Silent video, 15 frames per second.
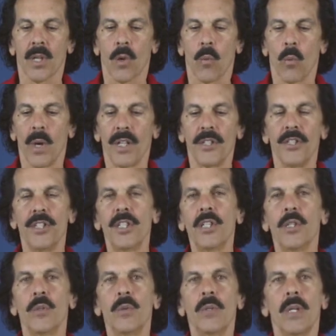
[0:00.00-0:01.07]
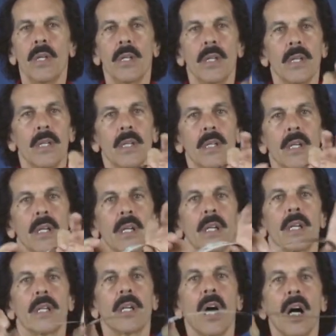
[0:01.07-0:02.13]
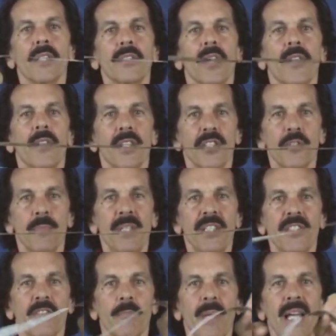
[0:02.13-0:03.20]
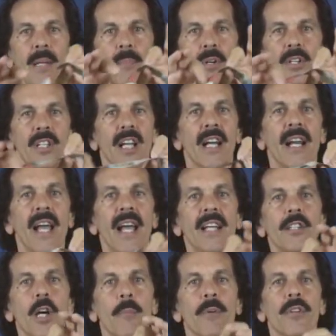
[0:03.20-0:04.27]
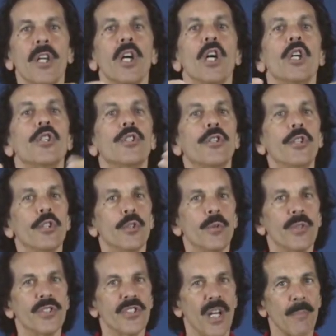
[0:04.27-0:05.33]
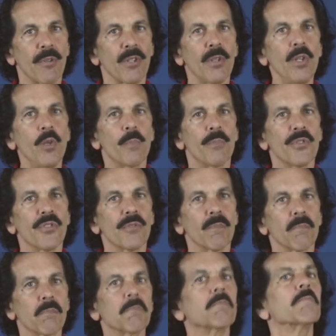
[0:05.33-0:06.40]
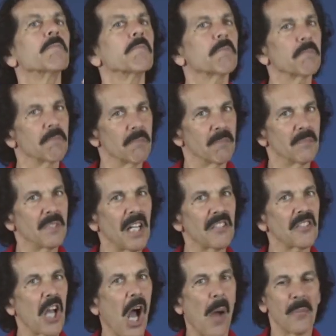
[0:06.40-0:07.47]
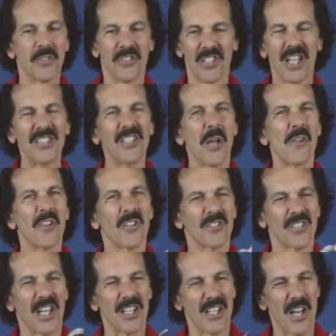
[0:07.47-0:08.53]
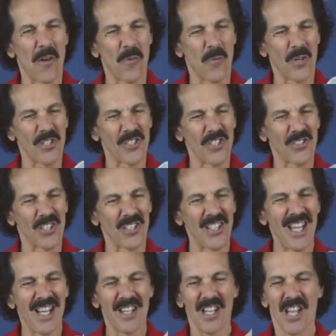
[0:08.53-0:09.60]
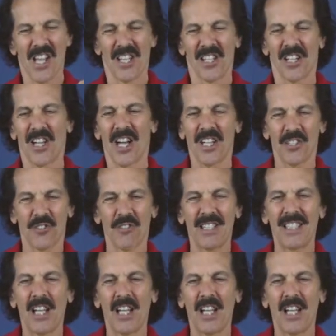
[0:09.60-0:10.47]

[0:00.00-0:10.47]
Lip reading: when you cut this piece of paper, you're going to end up with two separate loops. That's common sense. That looks like it'll work just like that. You cut it straight